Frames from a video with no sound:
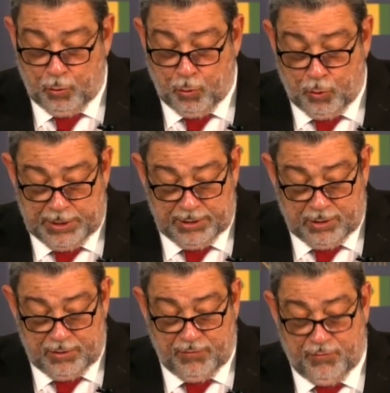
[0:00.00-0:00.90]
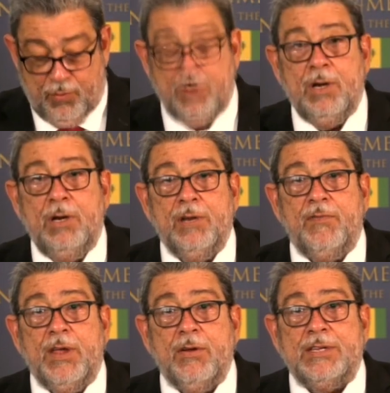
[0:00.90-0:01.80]
own and control the
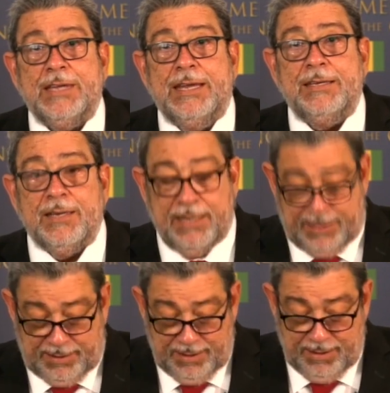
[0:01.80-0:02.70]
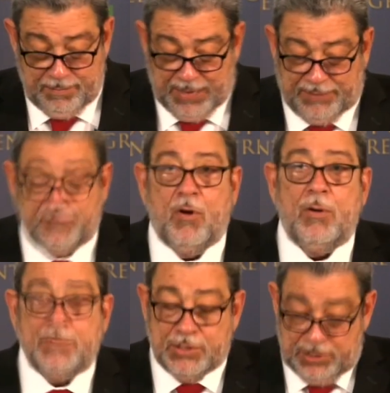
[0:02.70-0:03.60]
various internet
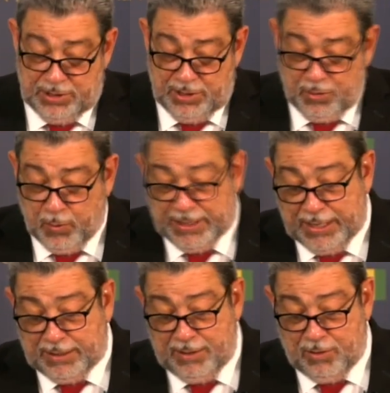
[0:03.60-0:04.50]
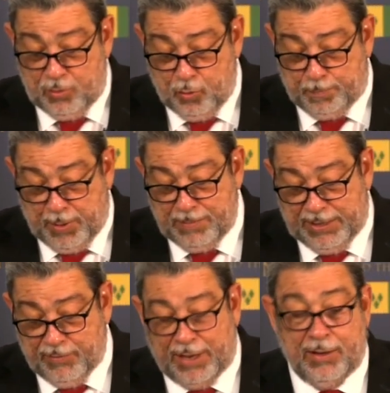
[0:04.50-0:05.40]
platforms with little or no
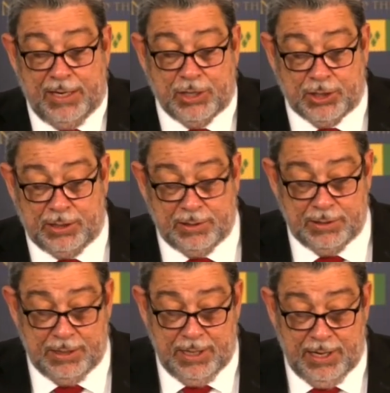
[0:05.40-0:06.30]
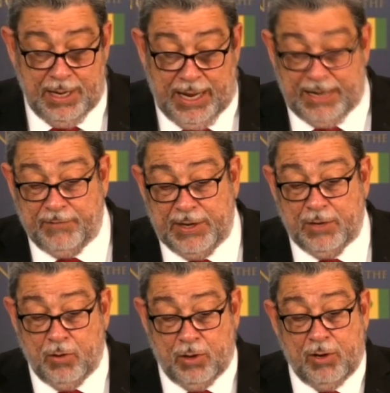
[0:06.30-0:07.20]
public regulation, and have
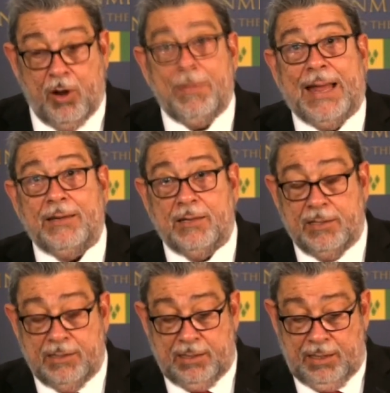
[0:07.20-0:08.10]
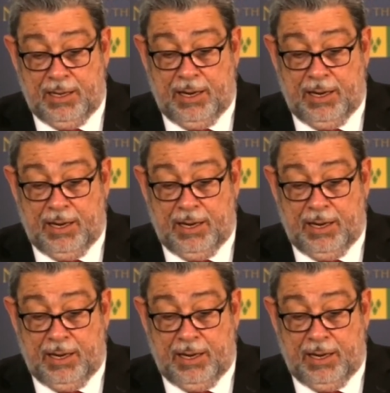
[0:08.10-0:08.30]
ignored or abandoned